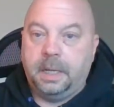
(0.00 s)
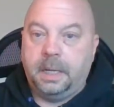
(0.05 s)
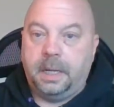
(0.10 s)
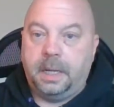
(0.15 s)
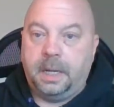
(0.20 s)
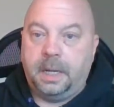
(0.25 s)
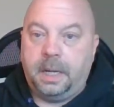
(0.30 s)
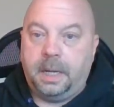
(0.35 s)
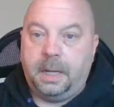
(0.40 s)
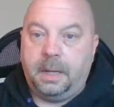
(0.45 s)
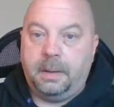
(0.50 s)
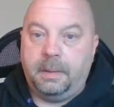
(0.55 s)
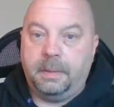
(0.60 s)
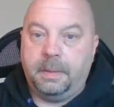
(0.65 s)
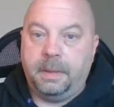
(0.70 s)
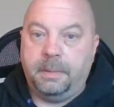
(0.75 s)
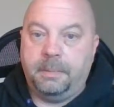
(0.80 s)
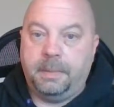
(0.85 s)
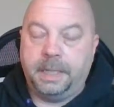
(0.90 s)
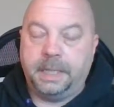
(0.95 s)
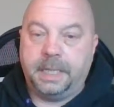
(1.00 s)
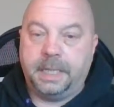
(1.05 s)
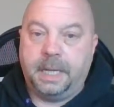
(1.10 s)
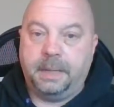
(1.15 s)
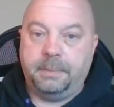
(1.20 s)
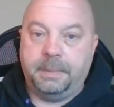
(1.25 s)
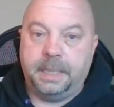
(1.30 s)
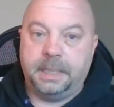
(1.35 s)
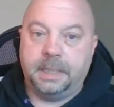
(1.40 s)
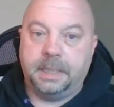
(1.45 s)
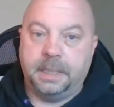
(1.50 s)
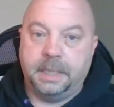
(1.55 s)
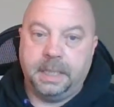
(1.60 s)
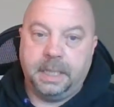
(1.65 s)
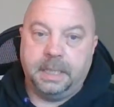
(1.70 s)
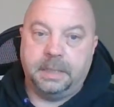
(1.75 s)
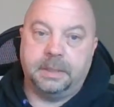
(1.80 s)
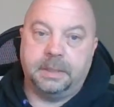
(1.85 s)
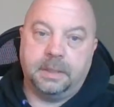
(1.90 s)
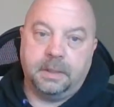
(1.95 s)
uh, that might not meet the
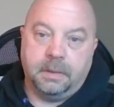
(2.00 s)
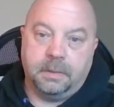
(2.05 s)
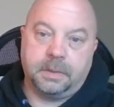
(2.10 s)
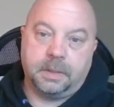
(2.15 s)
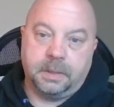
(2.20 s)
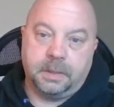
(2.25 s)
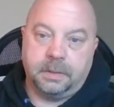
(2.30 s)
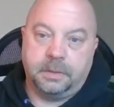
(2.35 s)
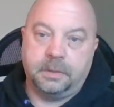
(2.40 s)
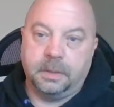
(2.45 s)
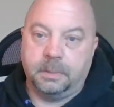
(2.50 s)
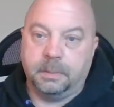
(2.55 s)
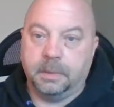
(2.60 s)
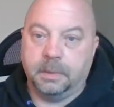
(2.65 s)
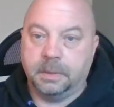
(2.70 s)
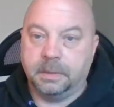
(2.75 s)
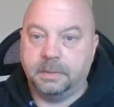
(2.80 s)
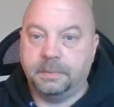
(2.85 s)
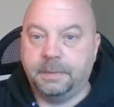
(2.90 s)
needs of those consumers.